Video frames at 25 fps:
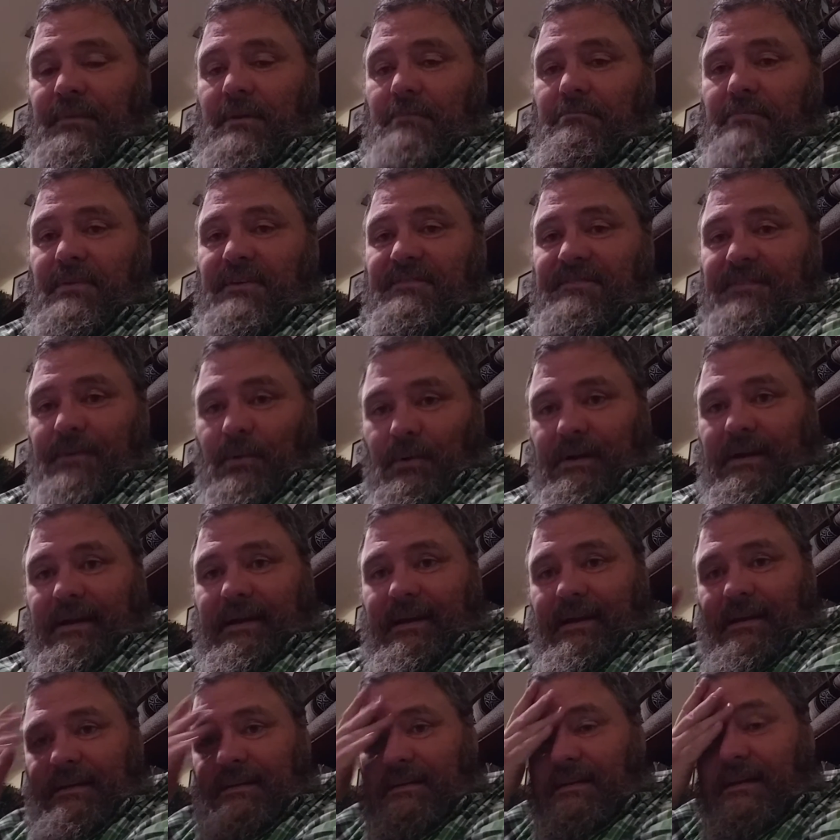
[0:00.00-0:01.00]

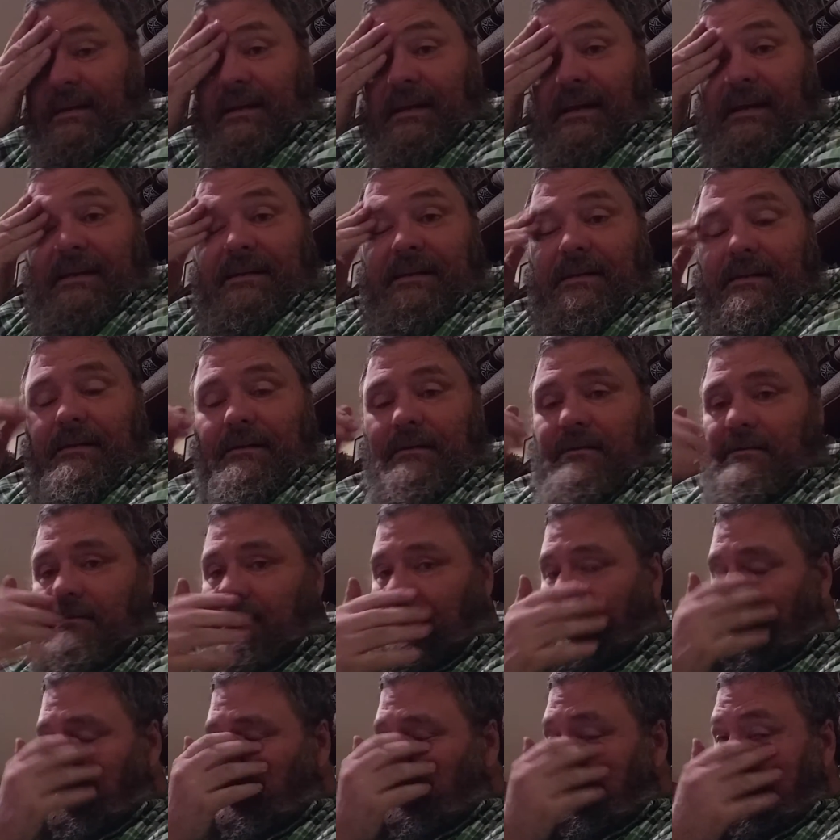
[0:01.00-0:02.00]
beforehand, and I didn't
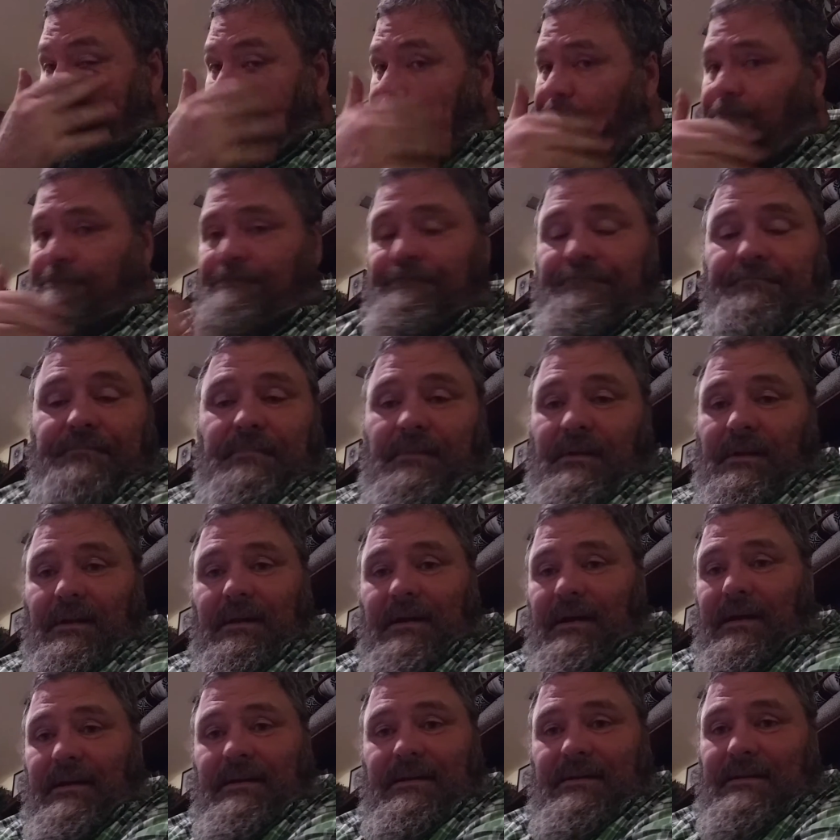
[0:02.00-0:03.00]

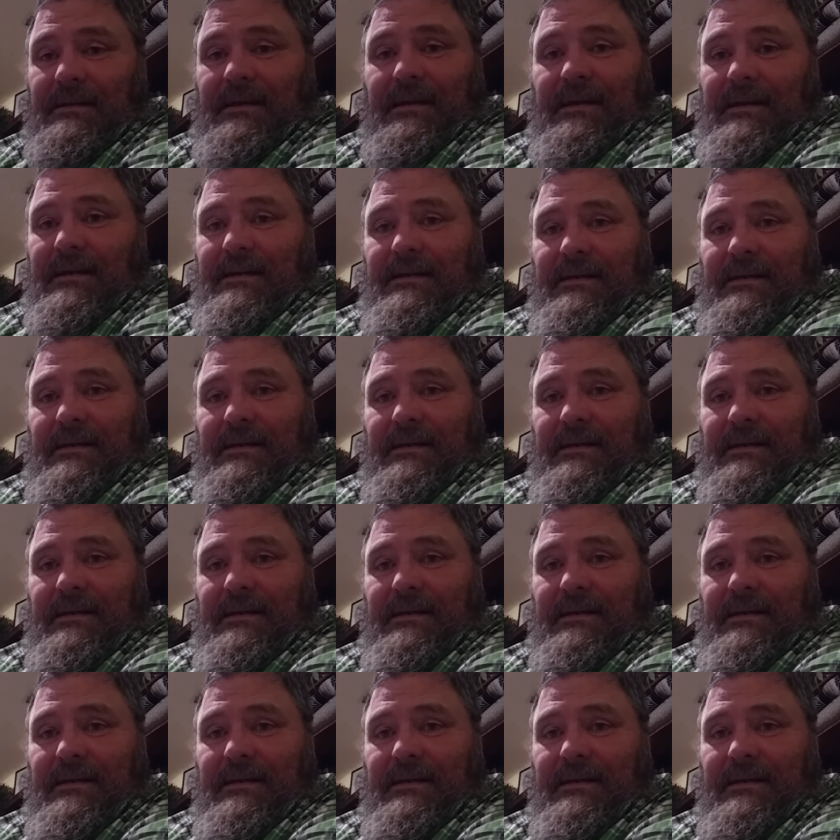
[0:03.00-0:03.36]
get